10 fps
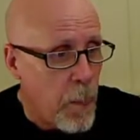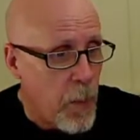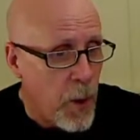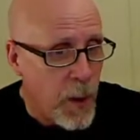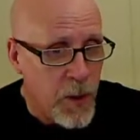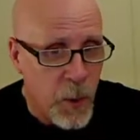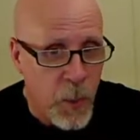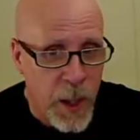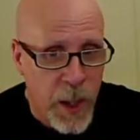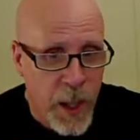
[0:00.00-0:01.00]
All right, so we
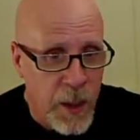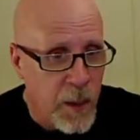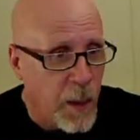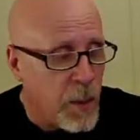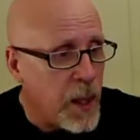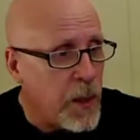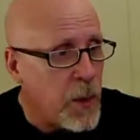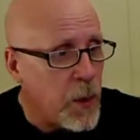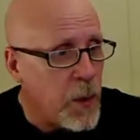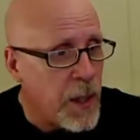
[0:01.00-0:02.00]
can apply the
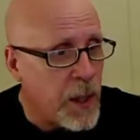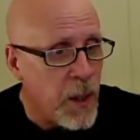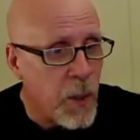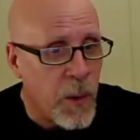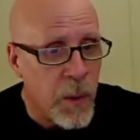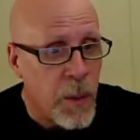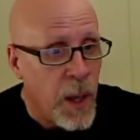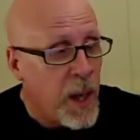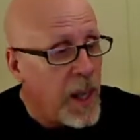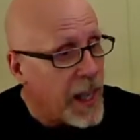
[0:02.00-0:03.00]
Euclidean algorithm
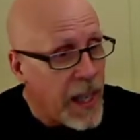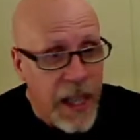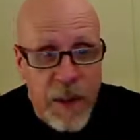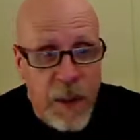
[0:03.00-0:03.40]
even